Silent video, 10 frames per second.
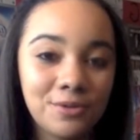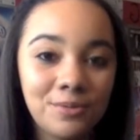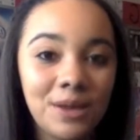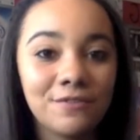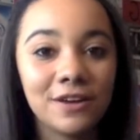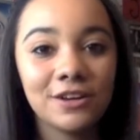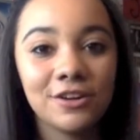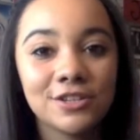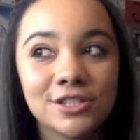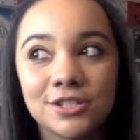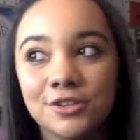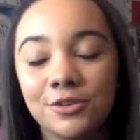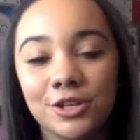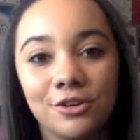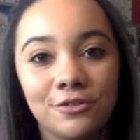my friend goes to
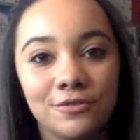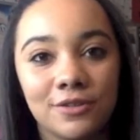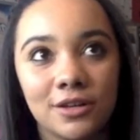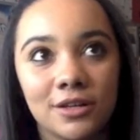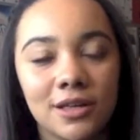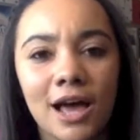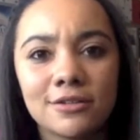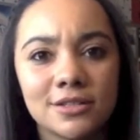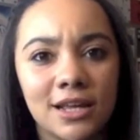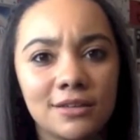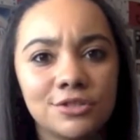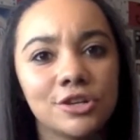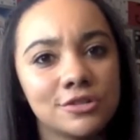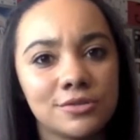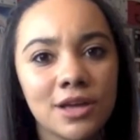a uni- uh, Cal State. She
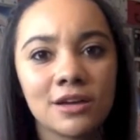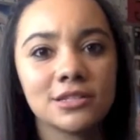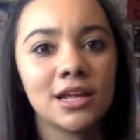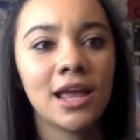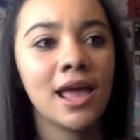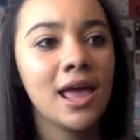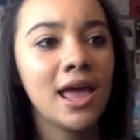goes to a Cal State,